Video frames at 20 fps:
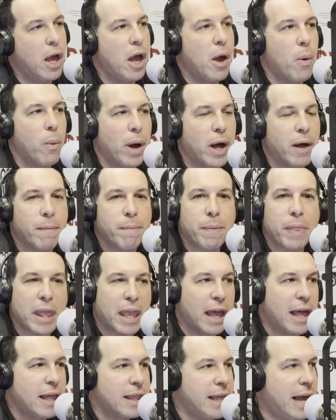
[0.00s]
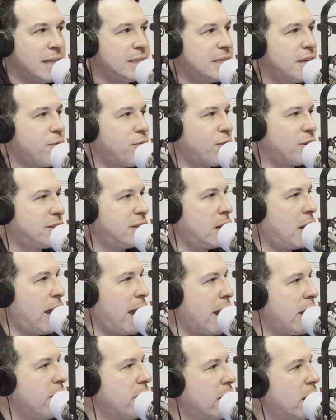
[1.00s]
Well, that's it for
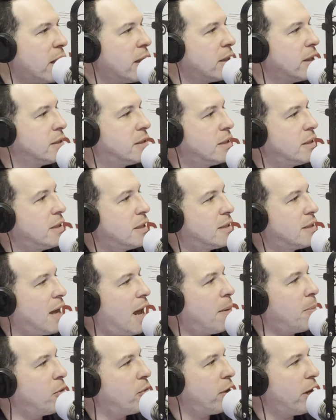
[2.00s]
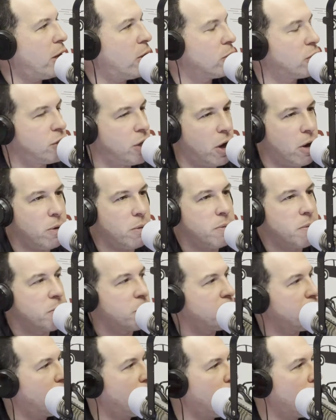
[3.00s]
today. This is the Tom Marino Show.
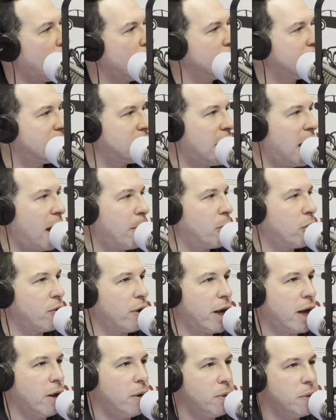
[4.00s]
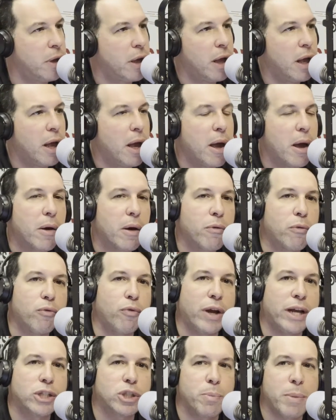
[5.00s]
Your host, Tom Marino.
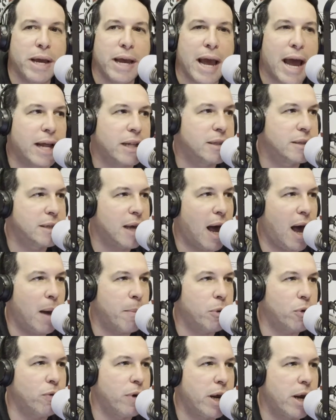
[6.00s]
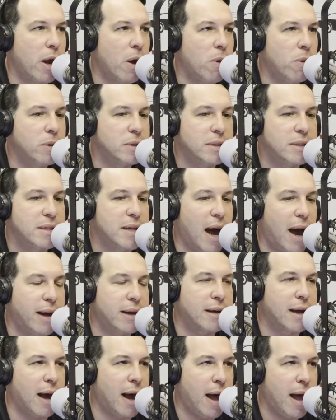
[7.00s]
Reach me at
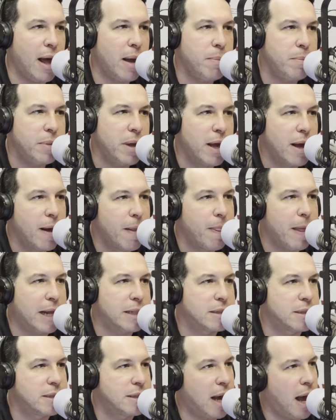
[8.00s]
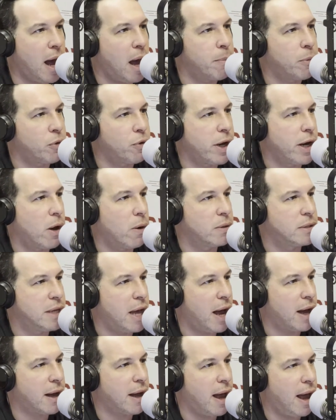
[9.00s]
tommarino.com. That's
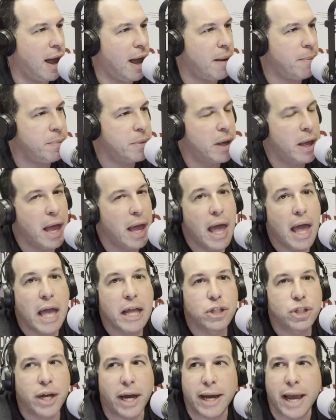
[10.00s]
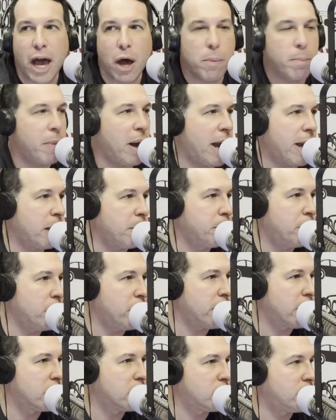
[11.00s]
tommarino.com. Check out my
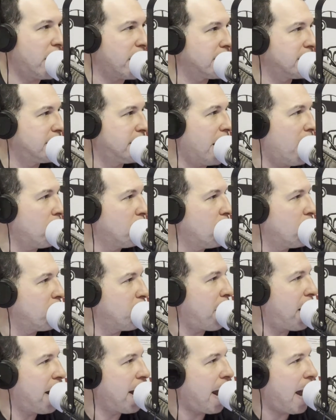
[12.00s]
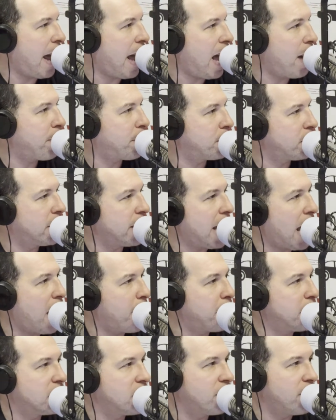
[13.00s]
book. Download my app. The
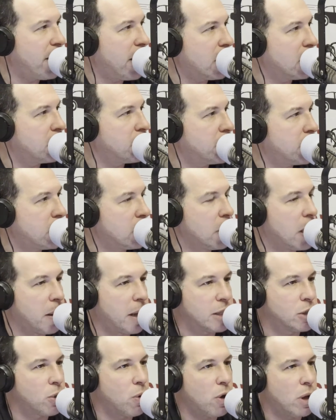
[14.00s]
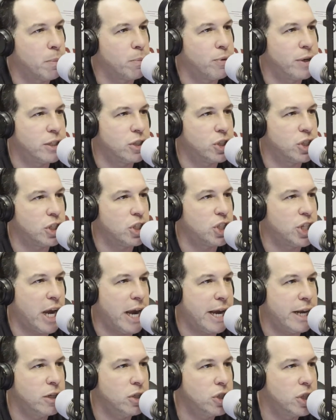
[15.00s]
app is available. It's called Bridge to
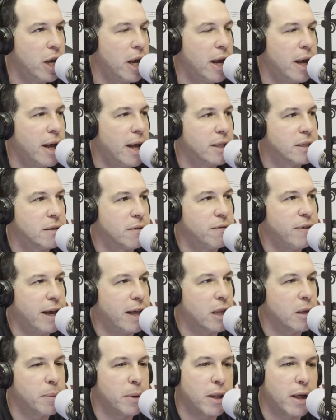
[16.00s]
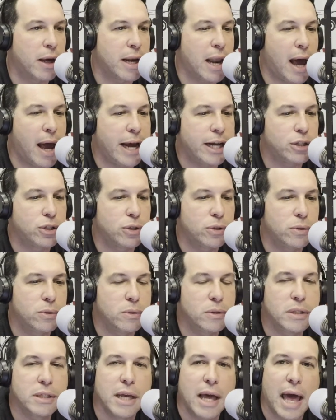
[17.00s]
Change. It's available on
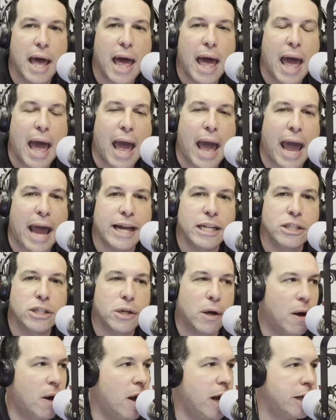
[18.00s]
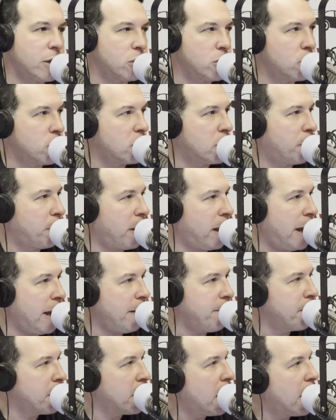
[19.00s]
iTunes and on Google Play.
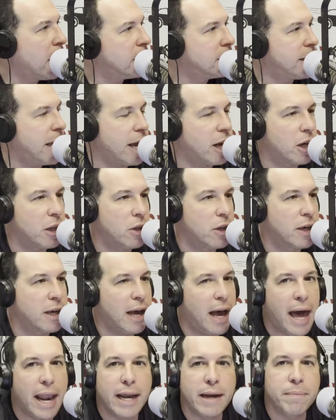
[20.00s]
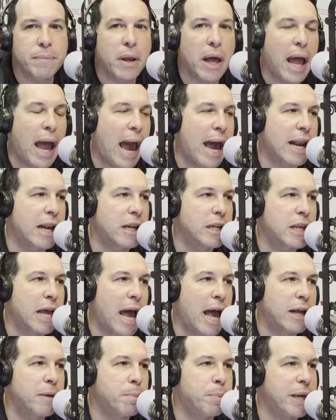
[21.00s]
Take a look at it and
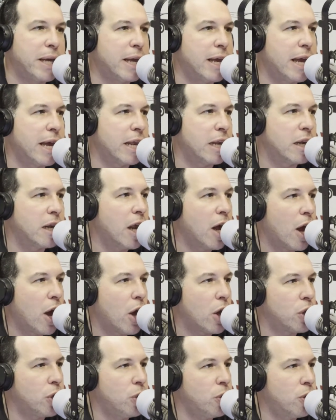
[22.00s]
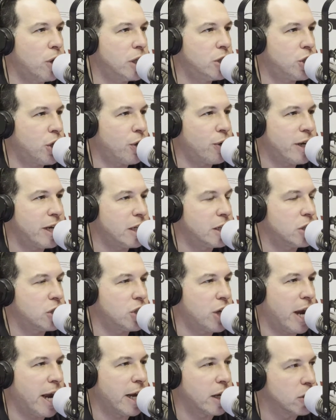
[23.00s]
begin your journey to
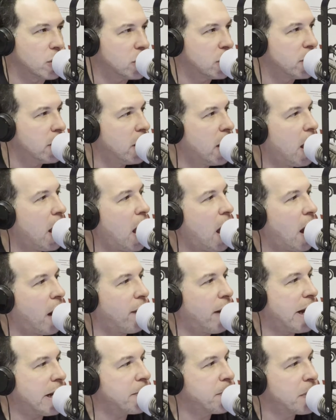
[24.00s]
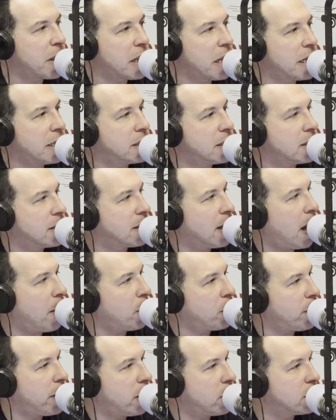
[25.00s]
change. All right, this is Tom
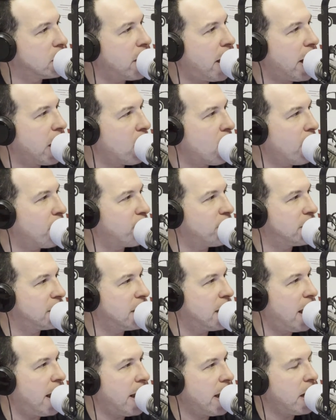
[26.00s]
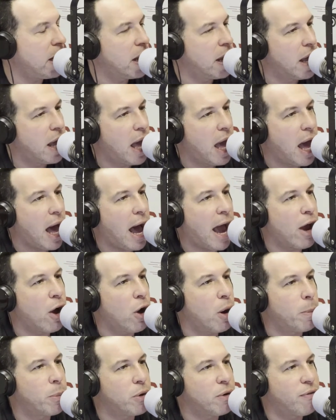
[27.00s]
Marino signing off for today. I
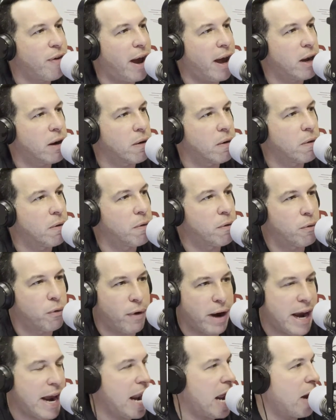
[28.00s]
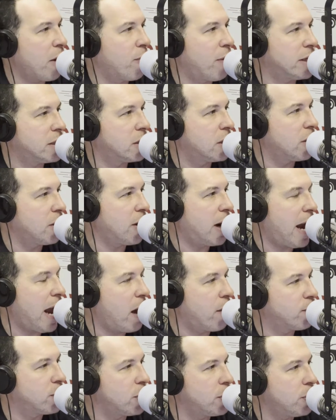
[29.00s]
hope you've had a great rest of your
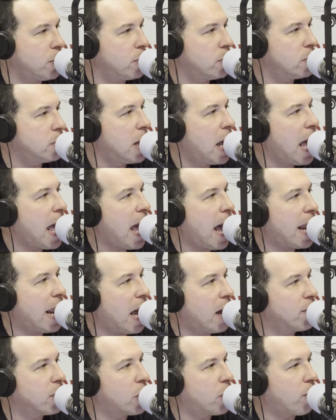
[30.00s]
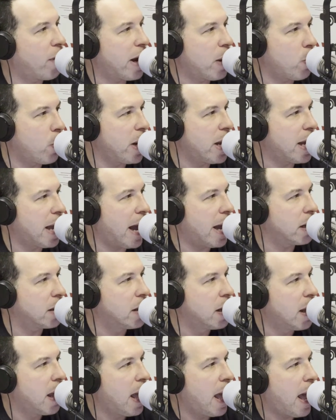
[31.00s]
afternoon and have a great
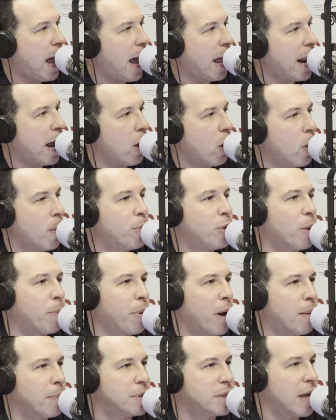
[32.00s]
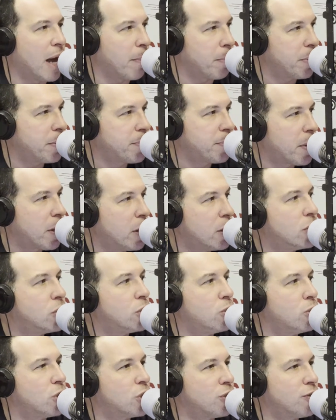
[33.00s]
weekend, and I hope you're pumped up.
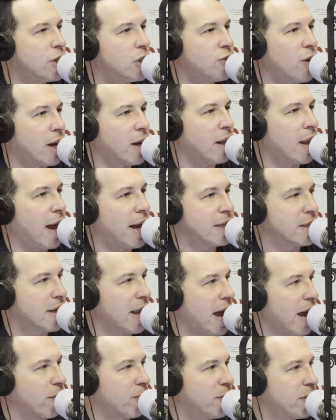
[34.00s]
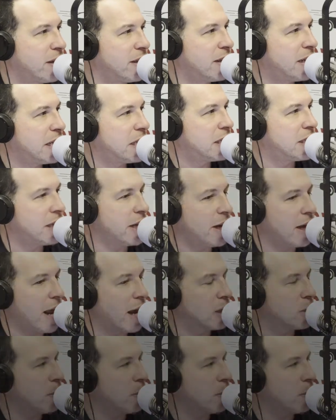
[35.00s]
Choose your adrenalized life. See you next